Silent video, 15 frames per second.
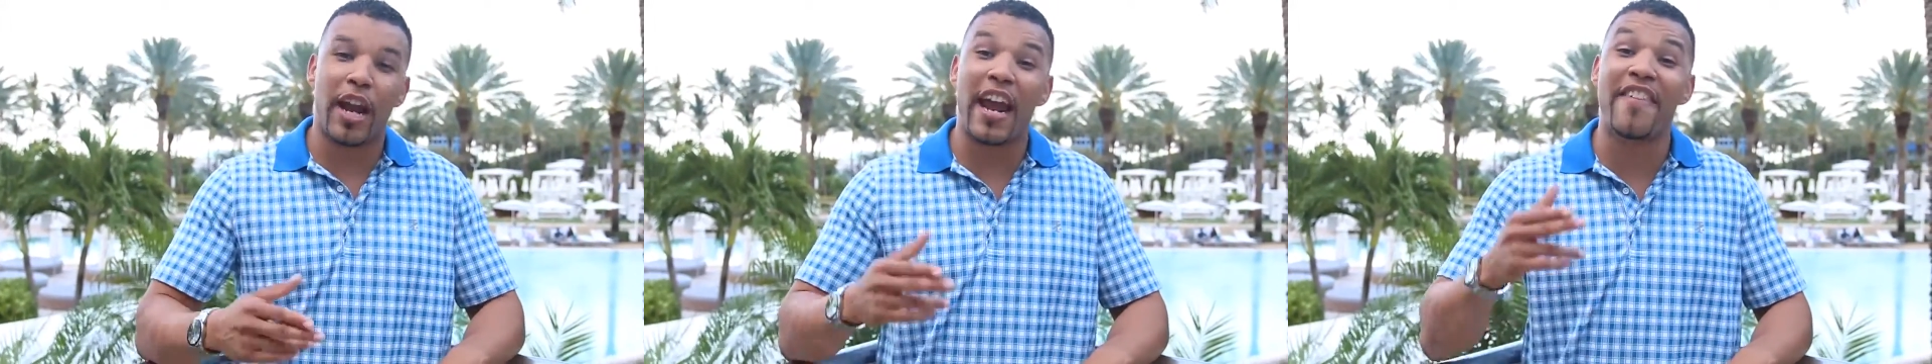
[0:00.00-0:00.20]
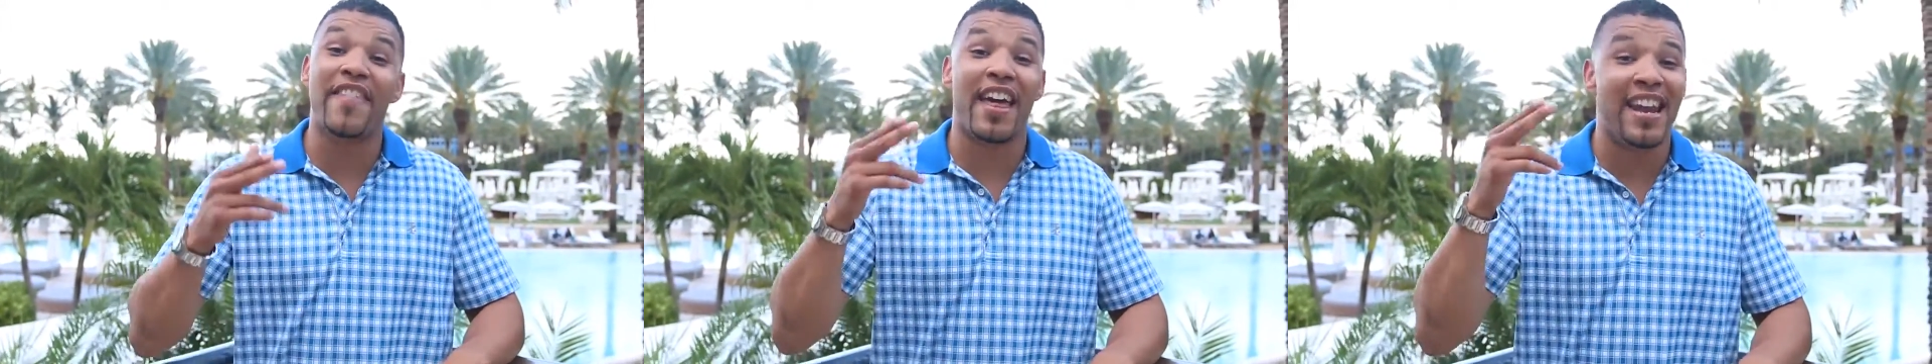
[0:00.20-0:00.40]

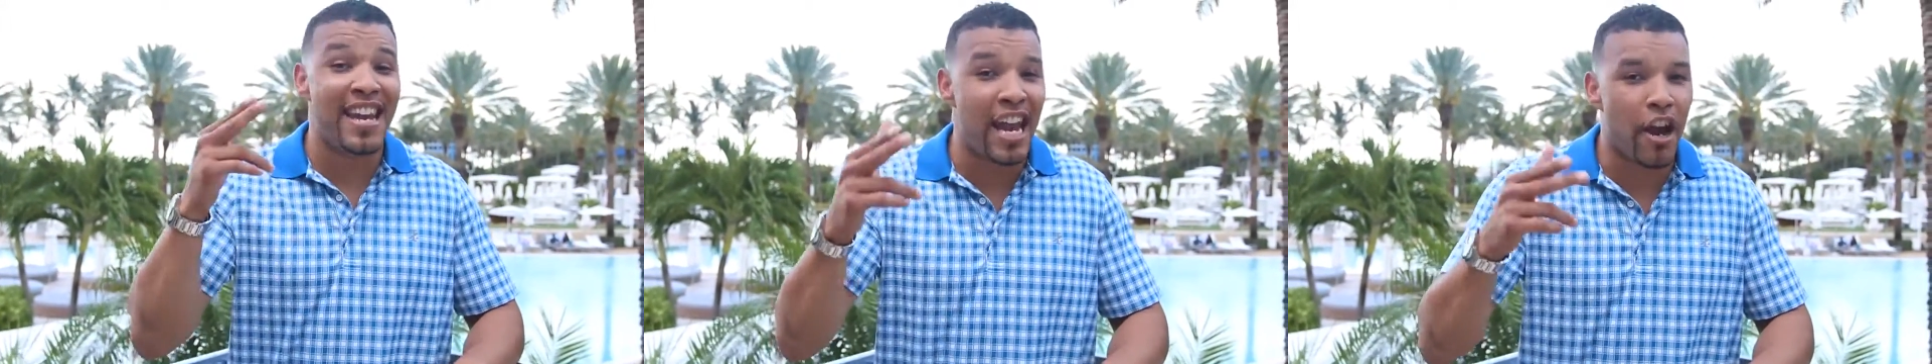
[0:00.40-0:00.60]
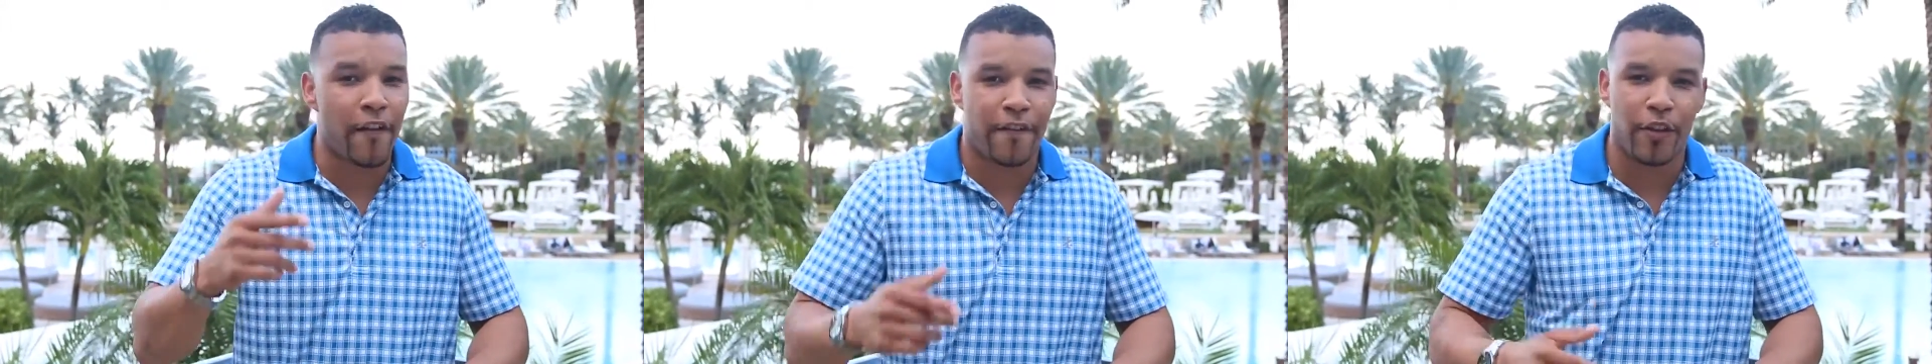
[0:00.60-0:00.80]
in the
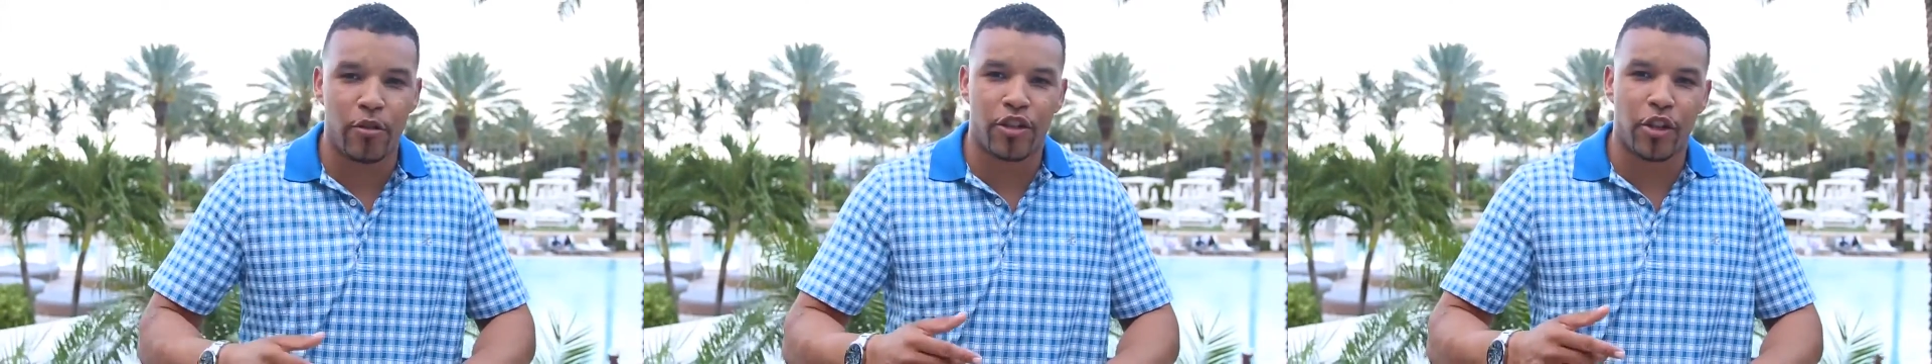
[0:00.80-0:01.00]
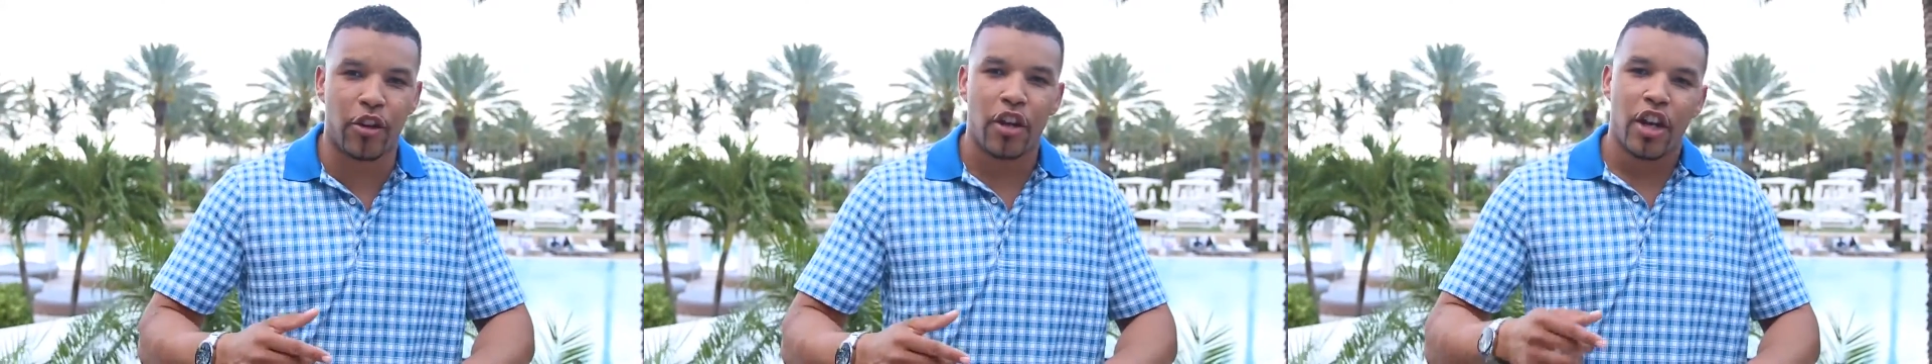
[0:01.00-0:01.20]
near
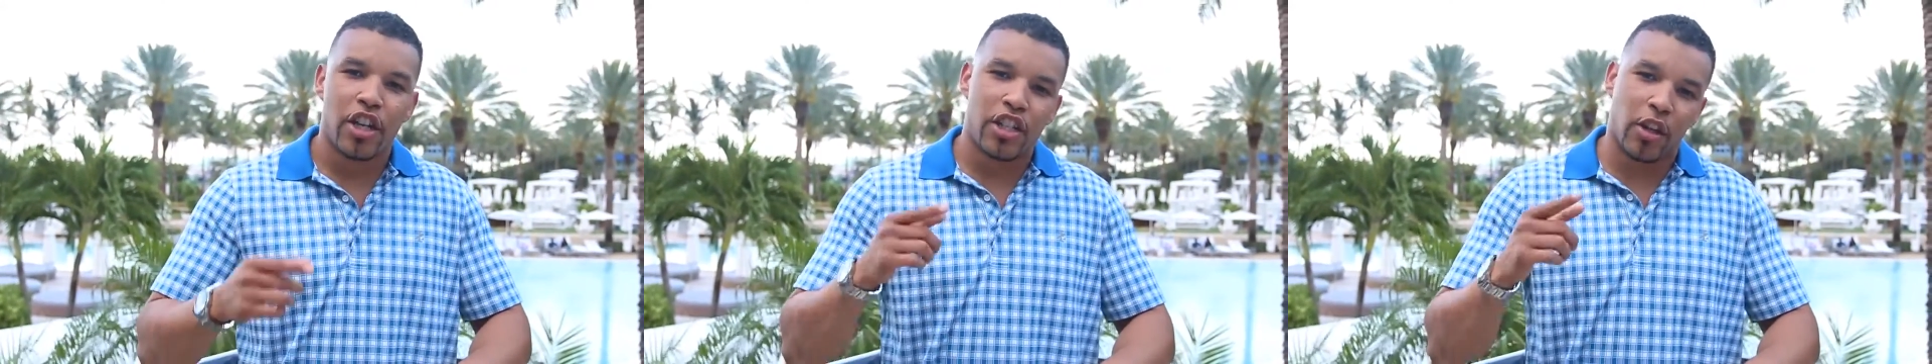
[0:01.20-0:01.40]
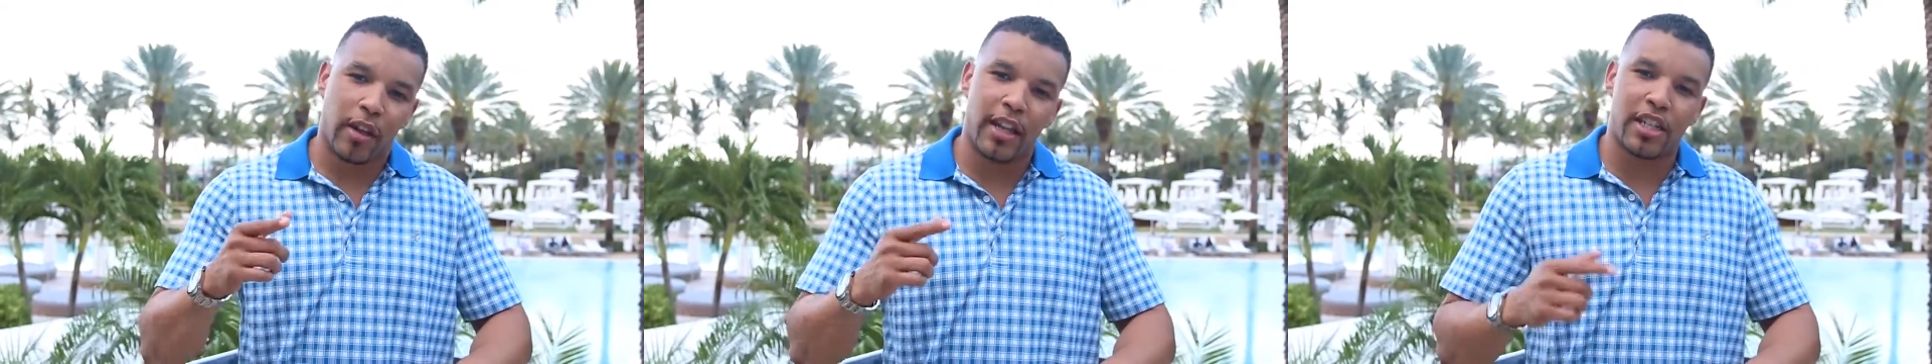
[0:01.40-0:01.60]
future.
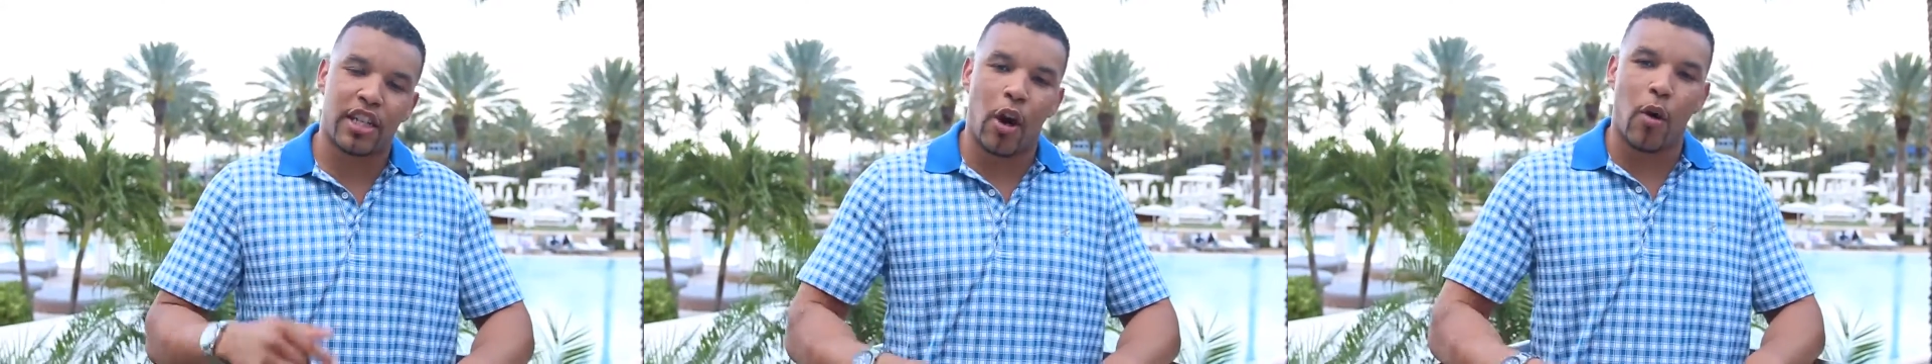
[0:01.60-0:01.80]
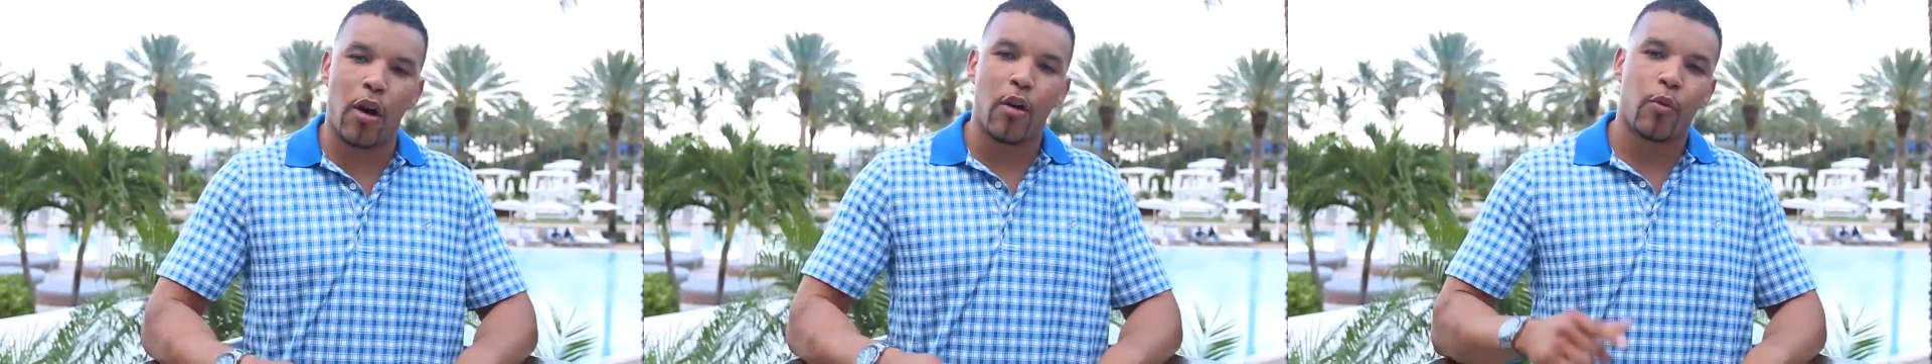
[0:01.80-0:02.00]
So let's
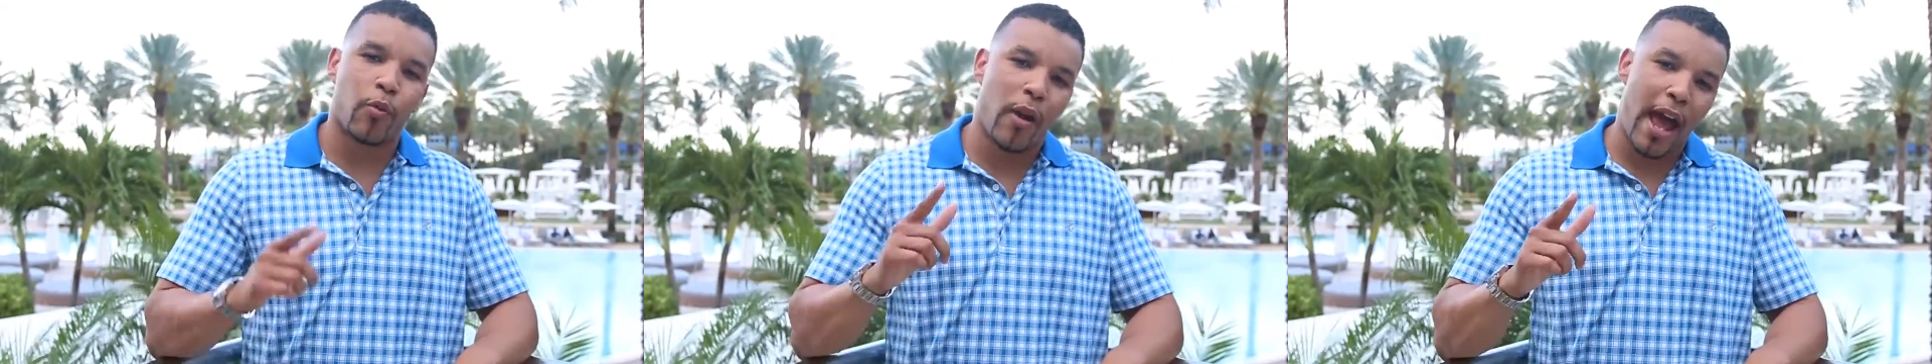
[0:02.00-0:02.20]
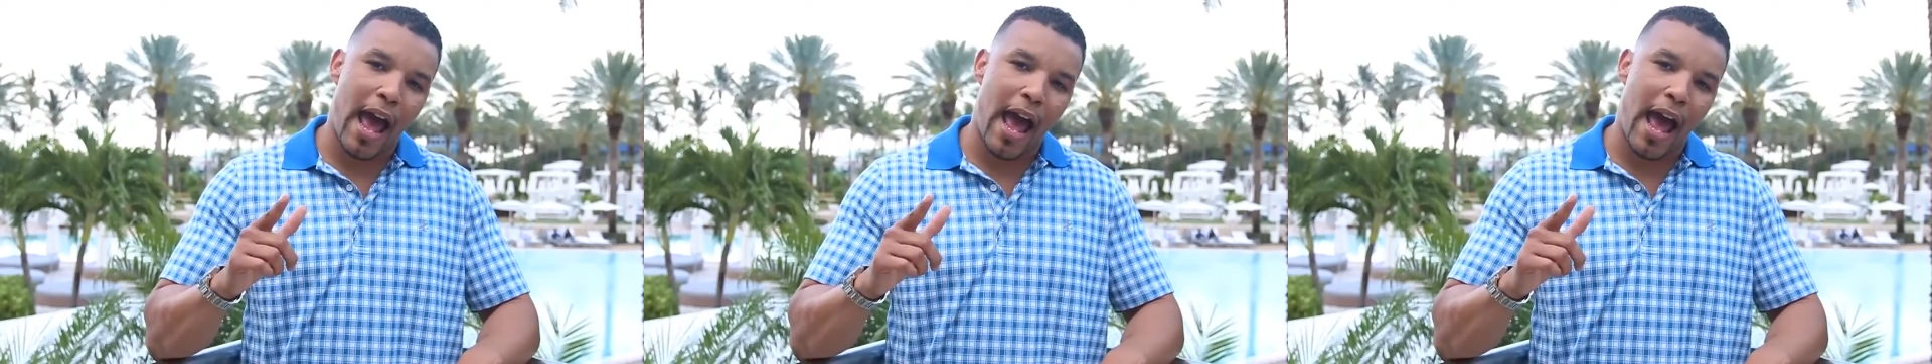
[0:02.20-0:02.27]
go up.